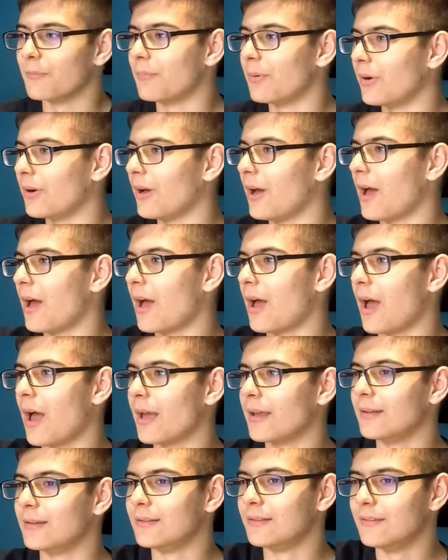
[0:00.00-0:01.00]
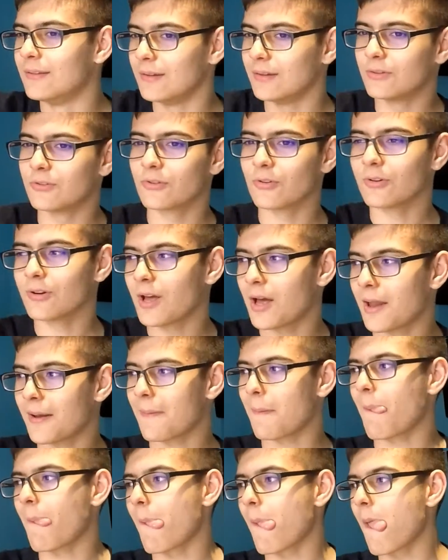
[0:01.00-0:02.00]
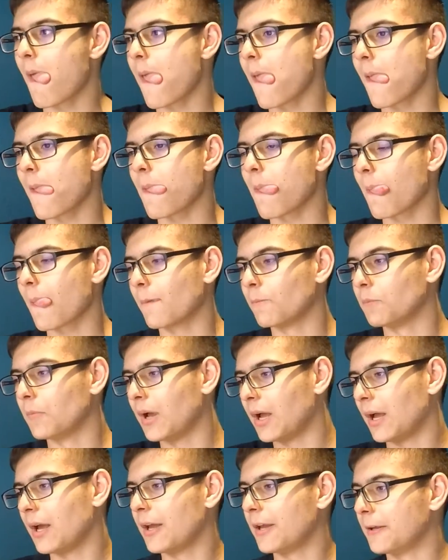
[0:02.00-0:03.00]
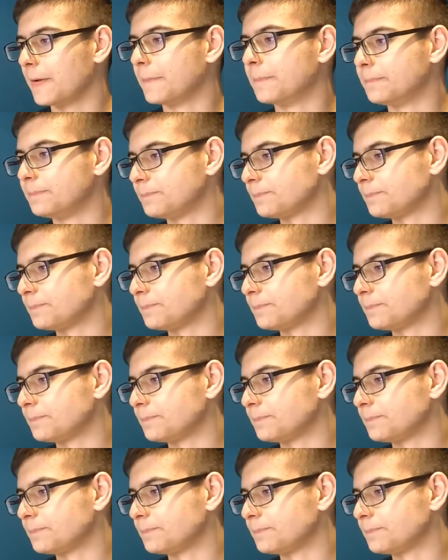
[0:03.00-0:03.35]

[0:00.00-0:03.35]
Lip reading: But I did turn on my...